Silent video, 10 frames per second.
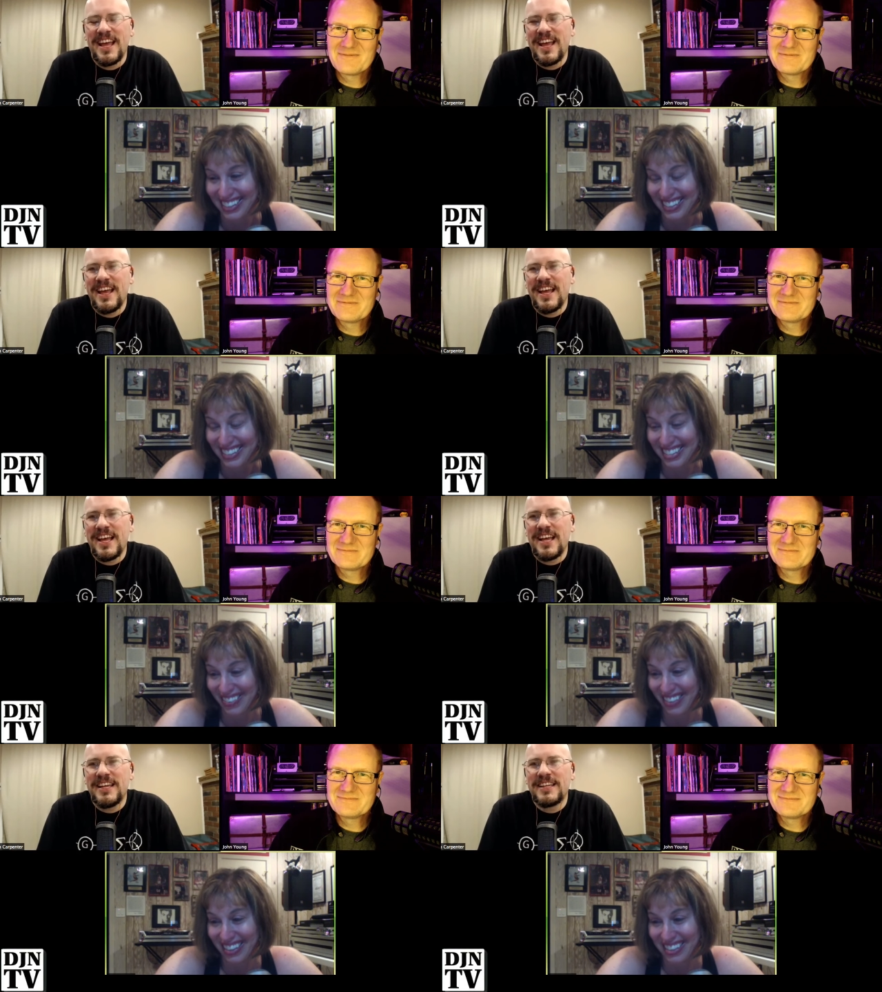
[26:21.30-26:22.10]
Speaker 1: Some
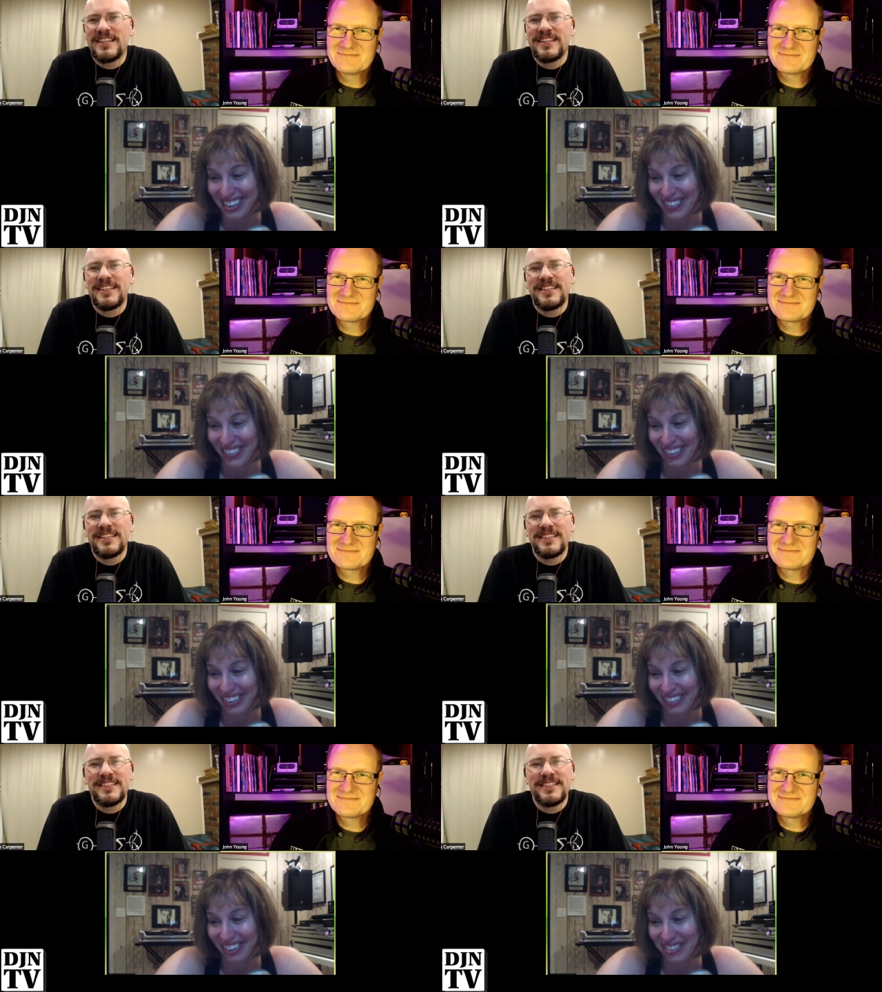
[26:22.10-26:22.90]
of these are really,
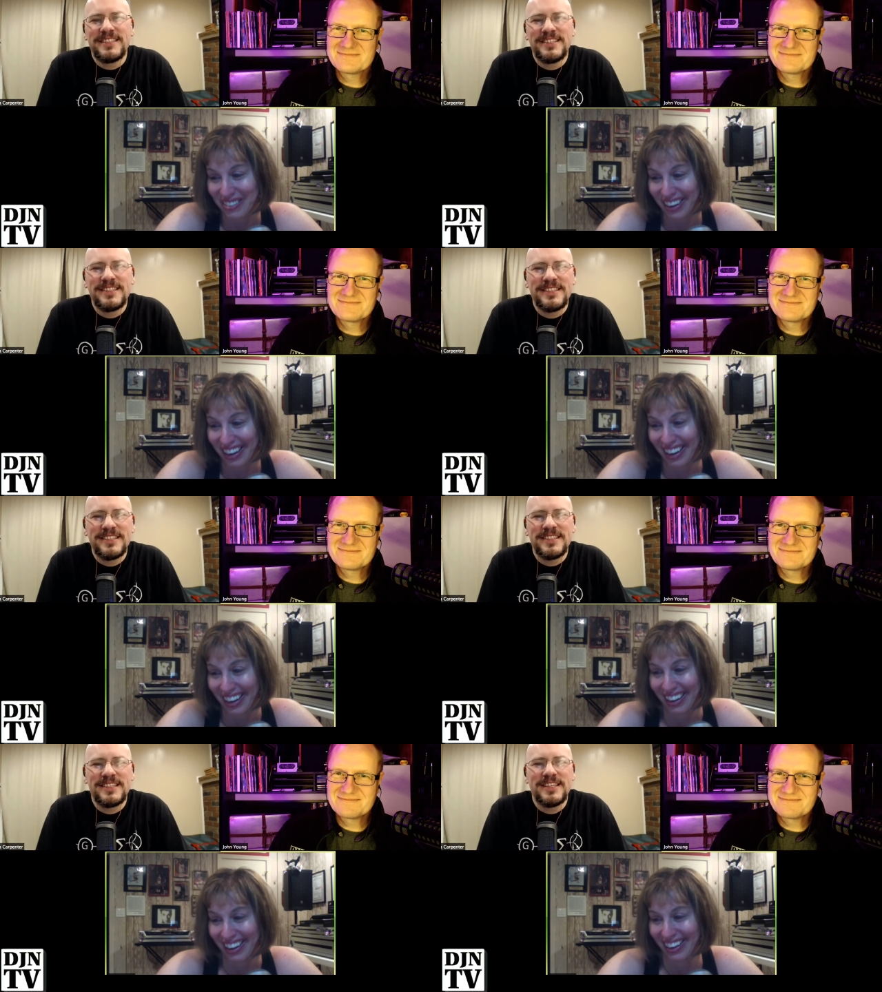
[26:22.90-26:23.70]
really
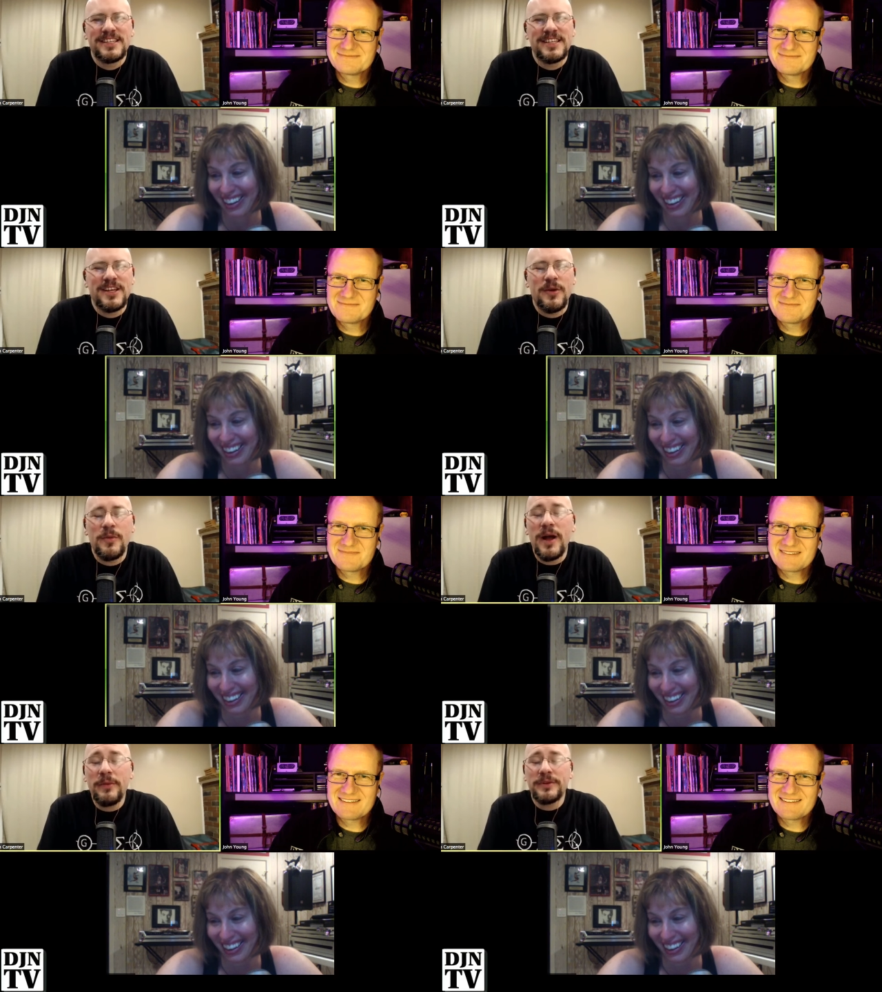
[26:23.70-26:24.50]
funny.
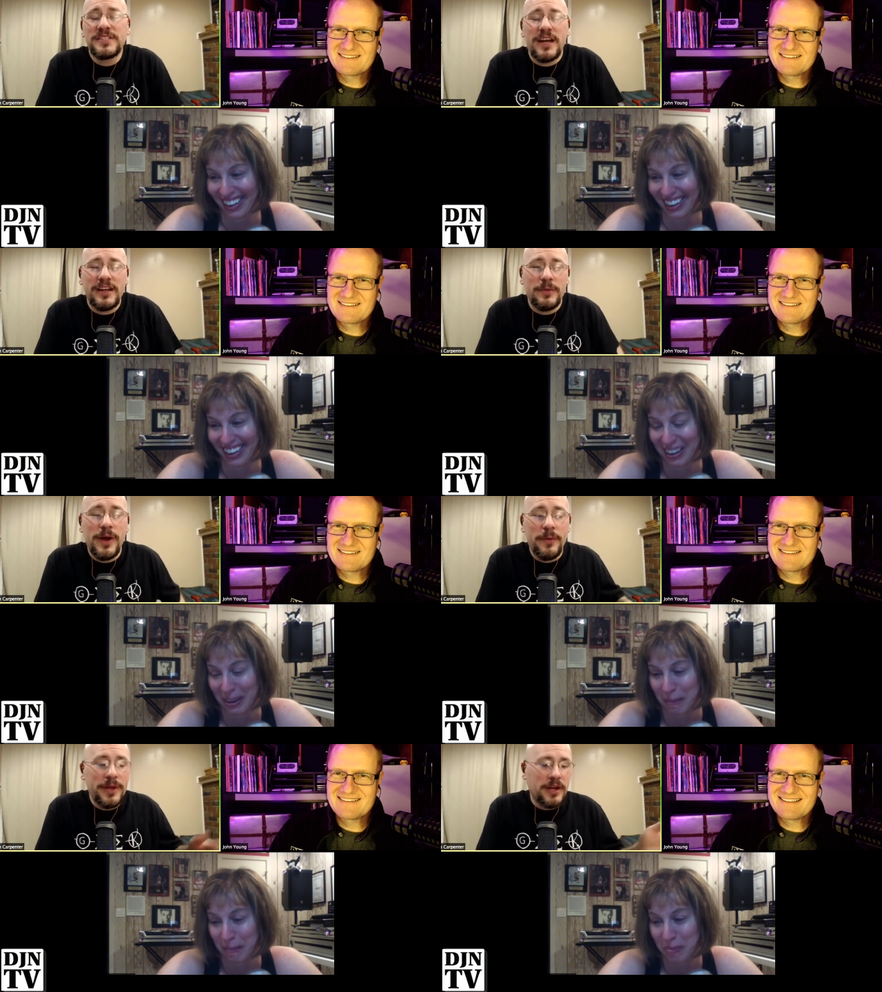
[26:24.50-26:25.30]
Speaker 2: While we
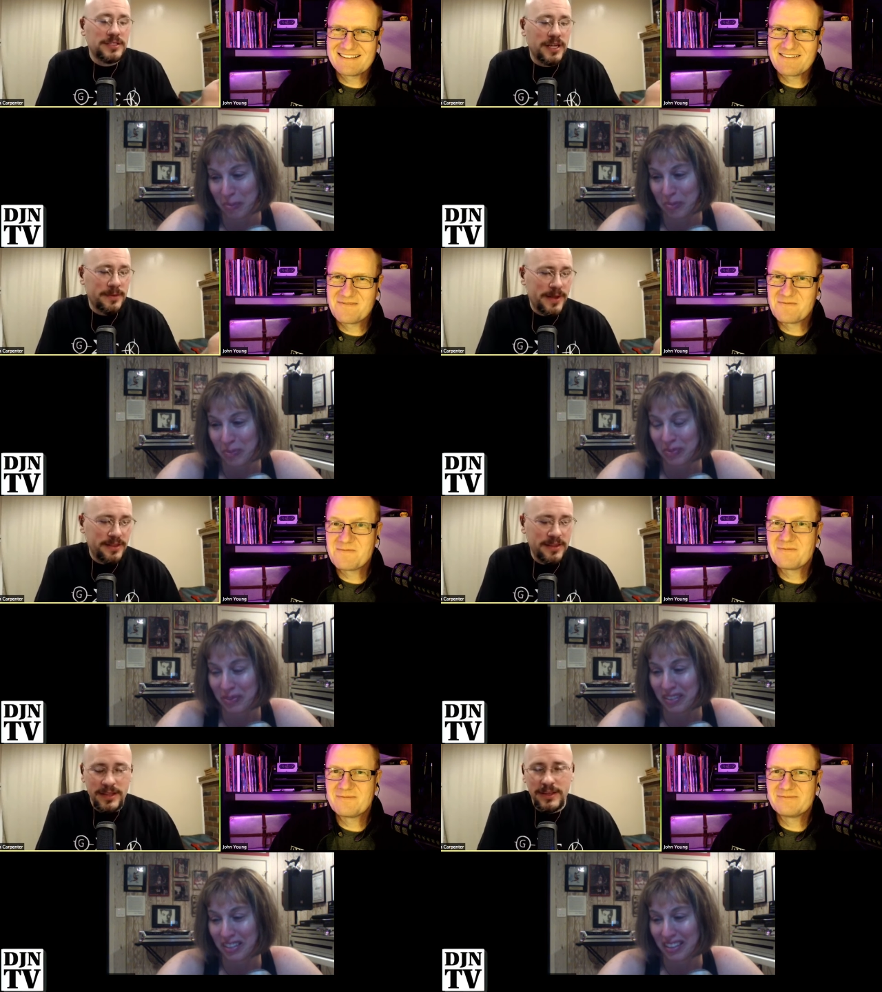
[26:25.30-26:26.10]
are talking
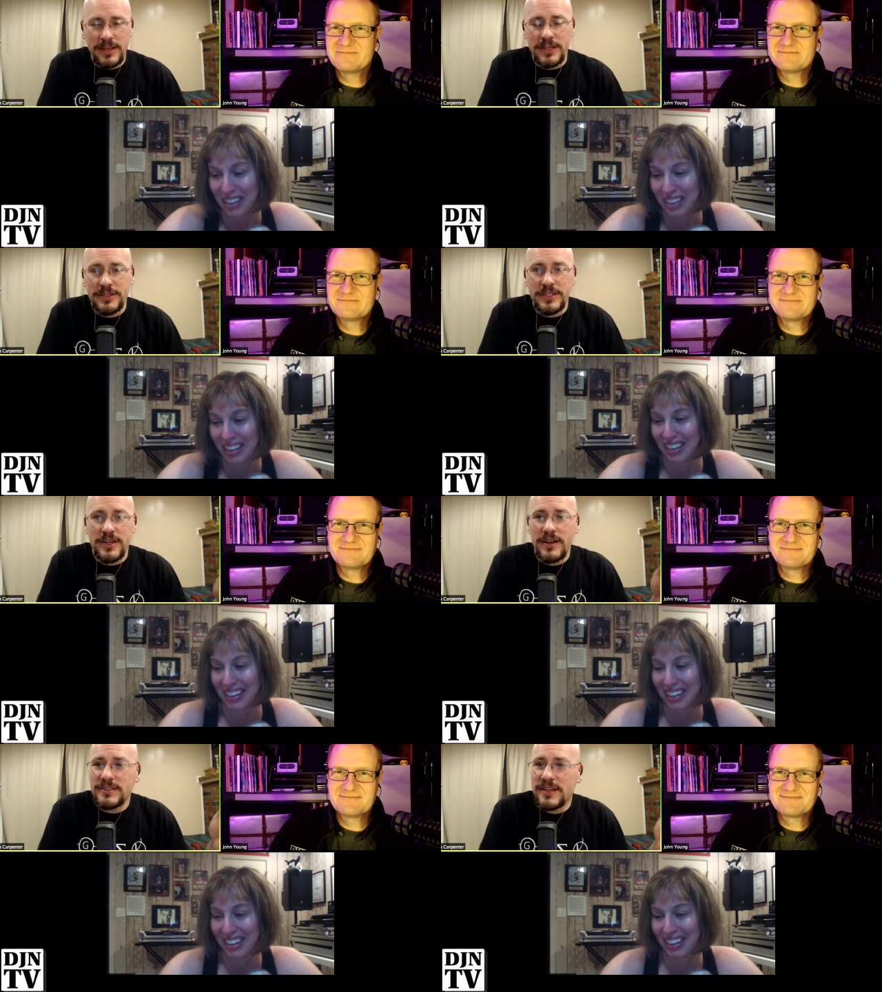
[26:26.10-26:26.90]
about the country
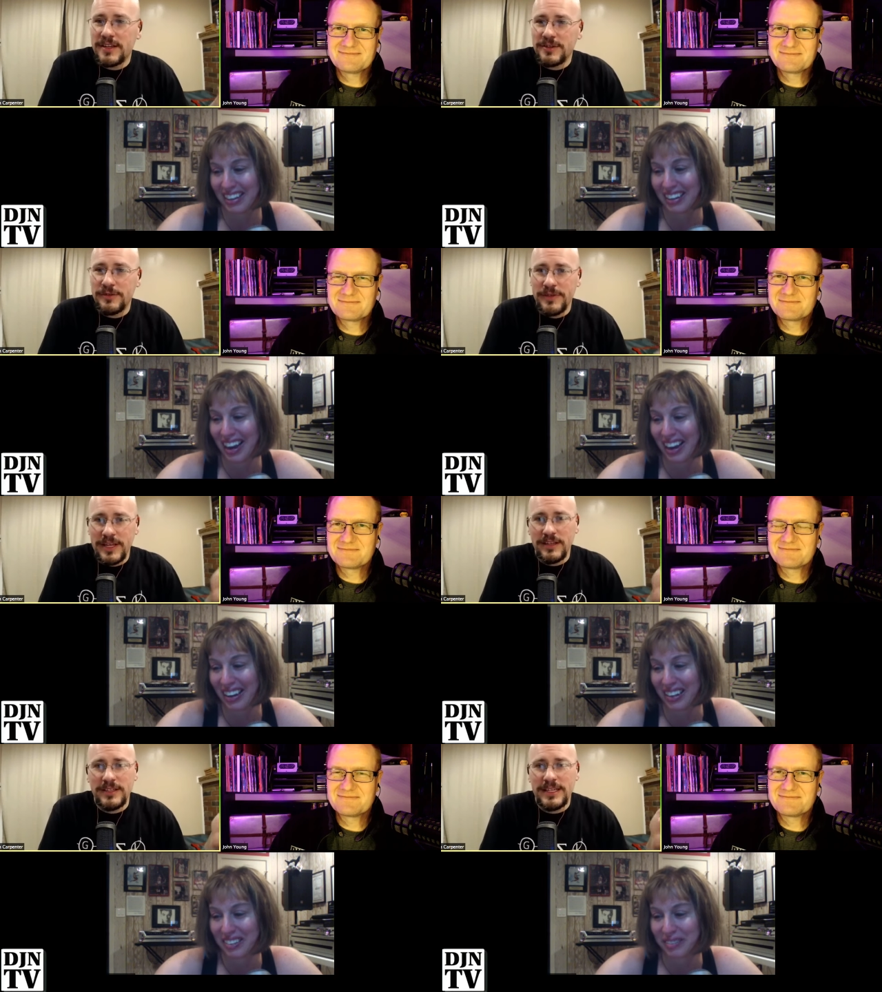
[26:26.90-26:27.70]
songs and country
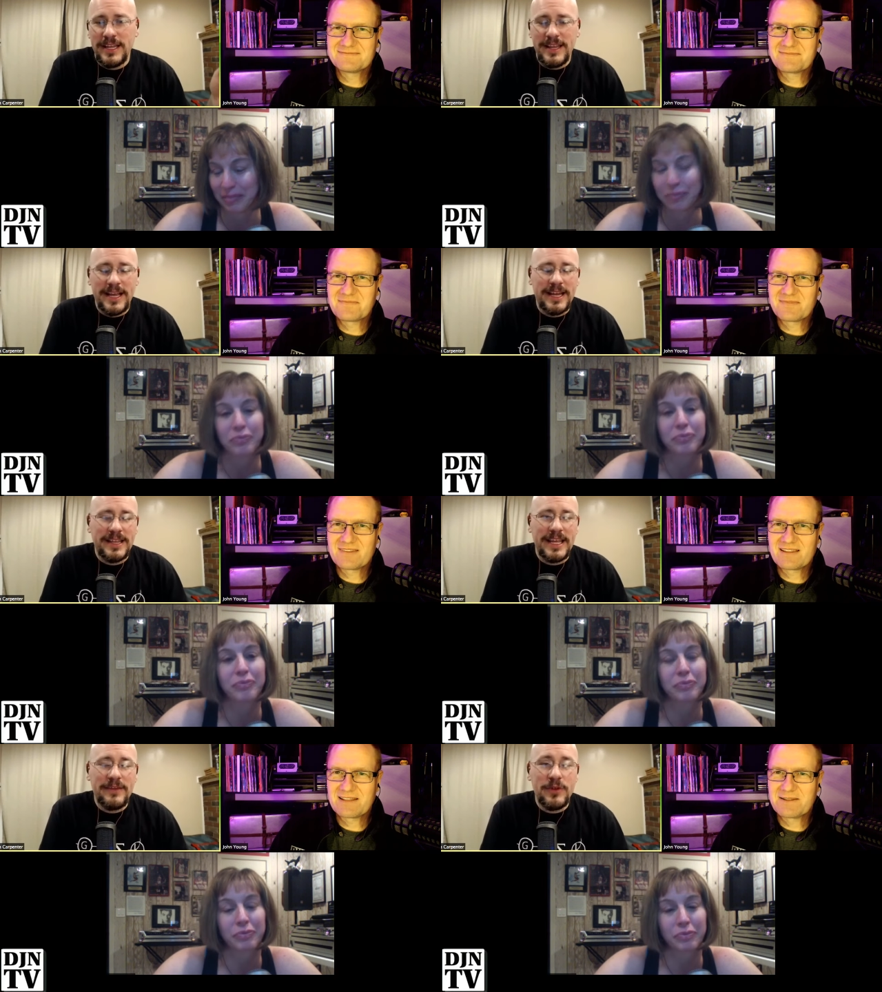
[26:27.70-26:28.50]
feel and that kind
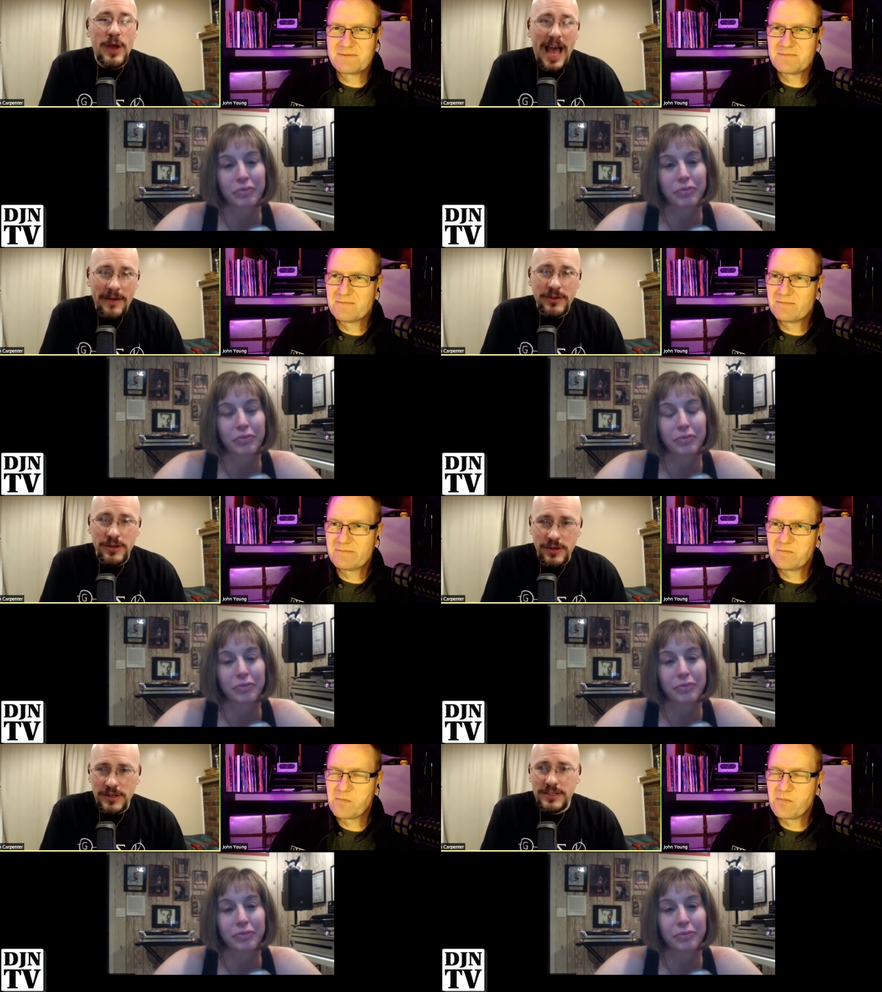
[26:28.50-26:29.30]
of thing, if you haven't
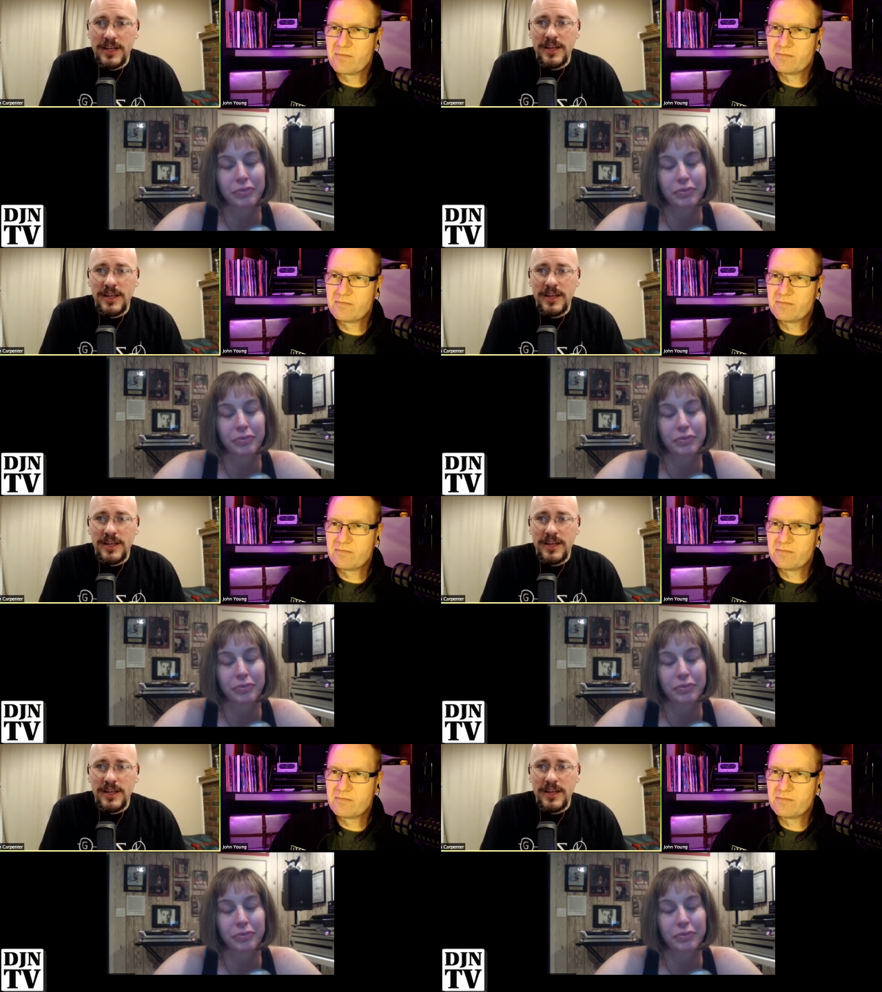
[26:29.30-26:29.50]
heard,